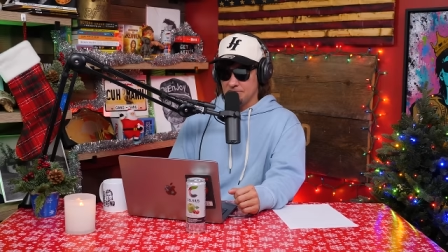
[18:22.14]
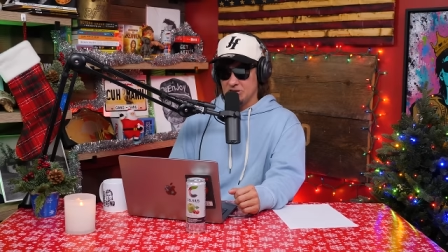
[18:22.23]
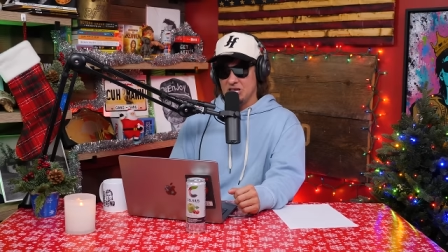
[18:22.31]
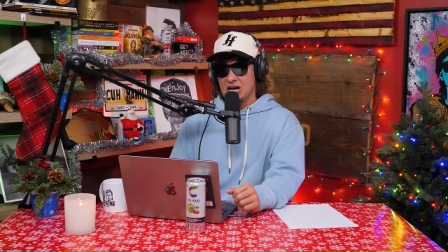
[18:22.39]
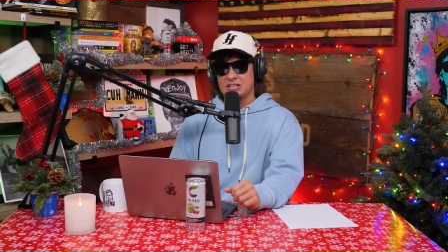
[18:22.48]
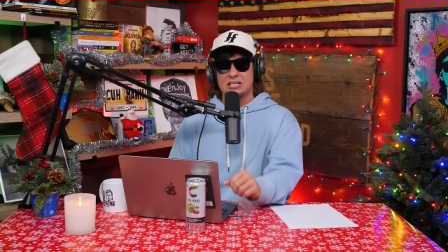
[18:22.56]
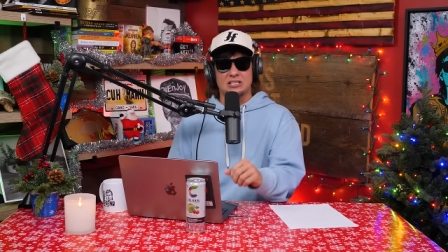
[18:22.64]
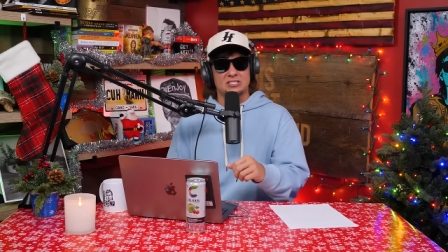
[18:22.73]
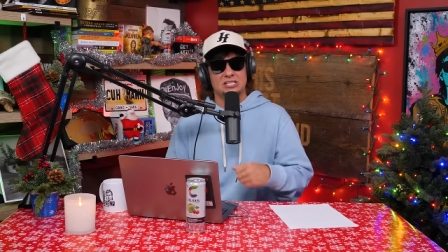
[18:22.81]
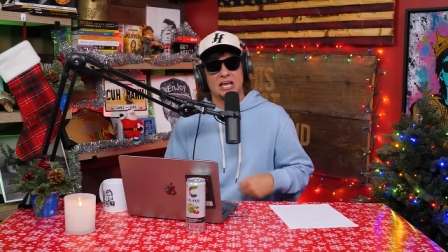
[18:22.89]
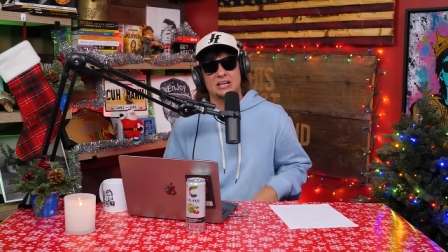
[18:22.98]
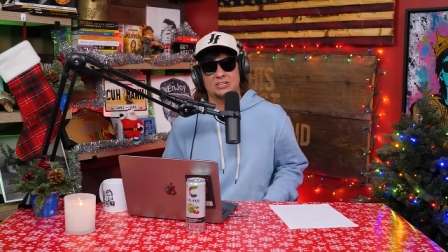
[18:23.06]
But yeah, I think
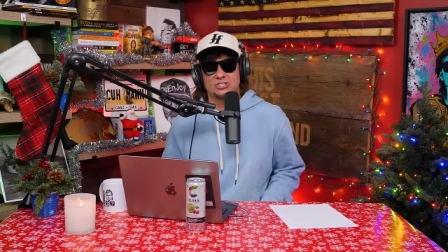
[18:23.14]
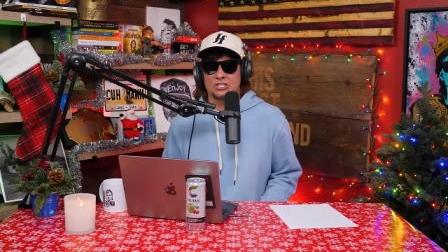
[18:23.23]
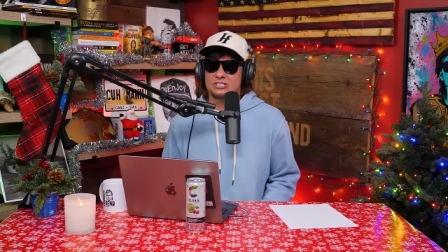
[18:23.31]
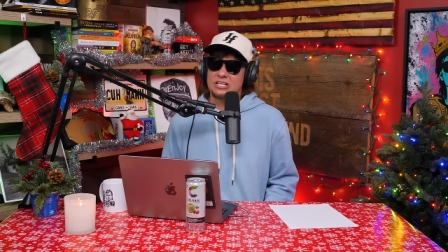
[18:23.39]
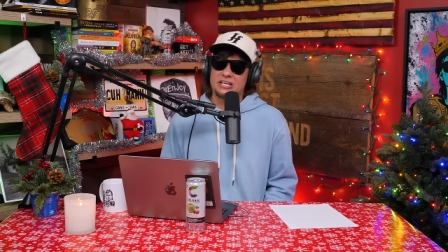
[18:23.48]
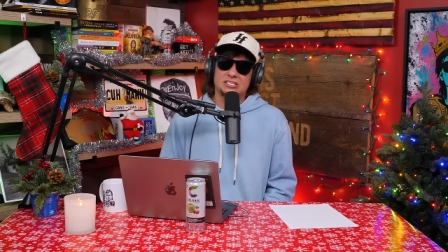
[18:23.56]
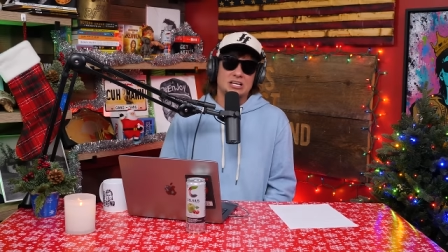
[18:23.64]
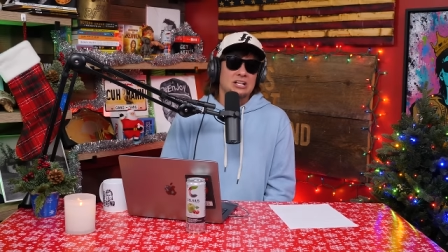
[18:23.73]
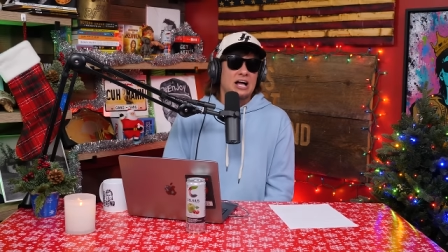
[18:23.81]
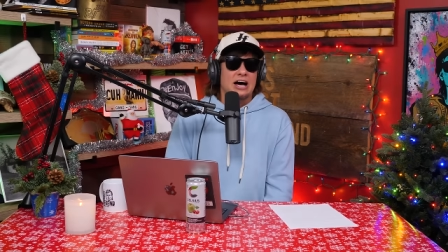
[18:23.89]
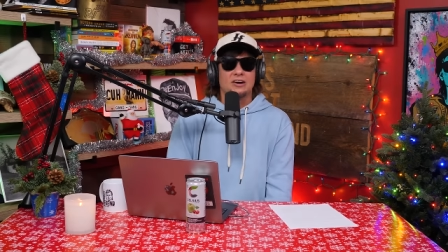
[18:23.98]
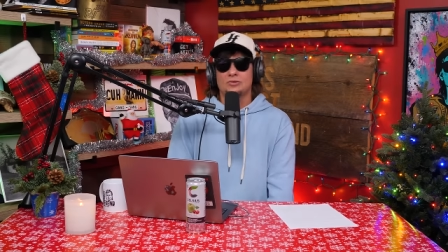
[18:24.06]
Santa's just that's.
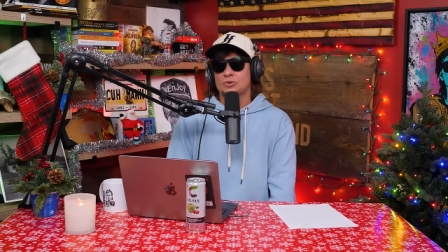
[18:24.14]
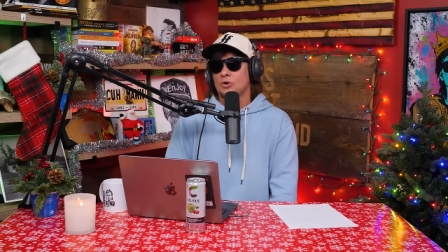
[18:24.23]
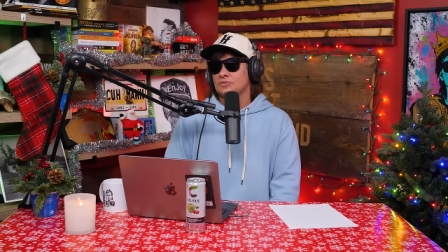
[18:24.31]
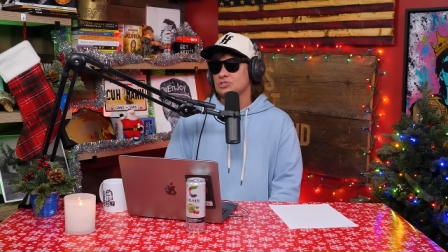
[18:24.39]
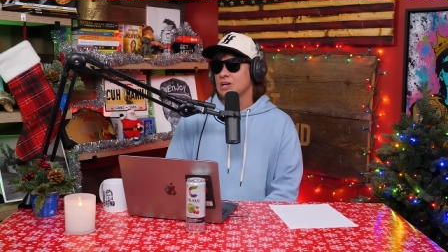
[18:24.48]
I don't know if